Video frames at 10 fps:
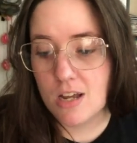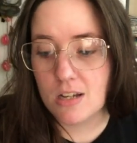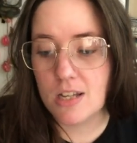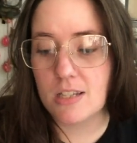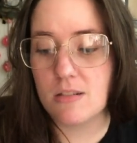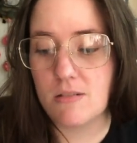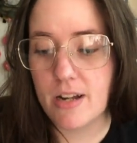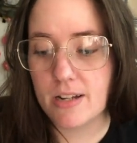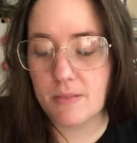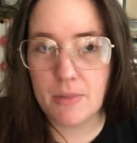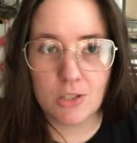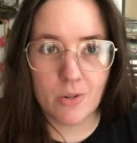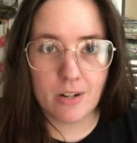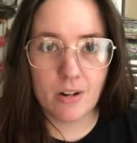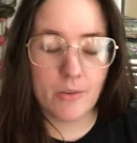Cause I still got my
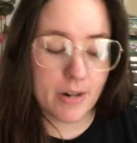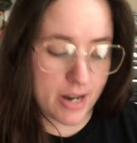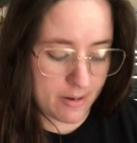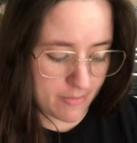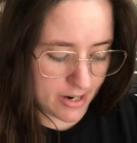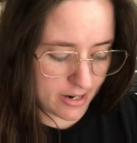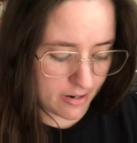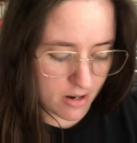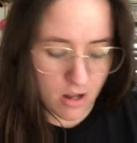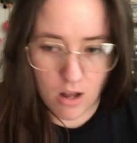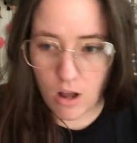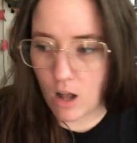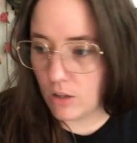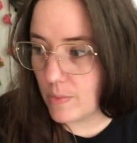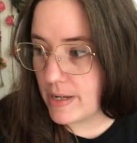sweater going and my
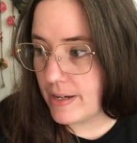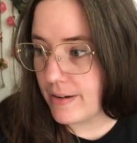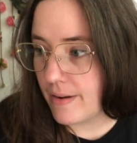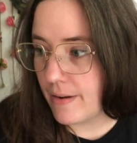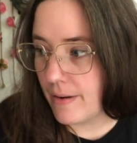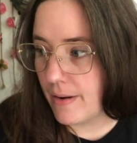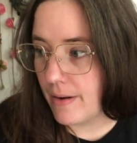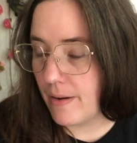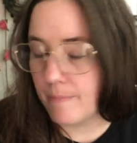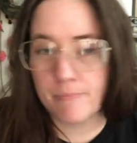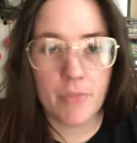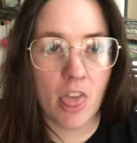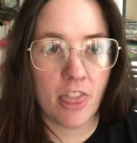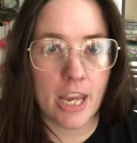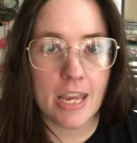Halloween uh,
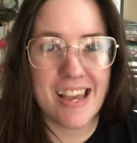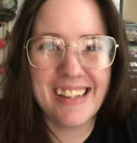thingy.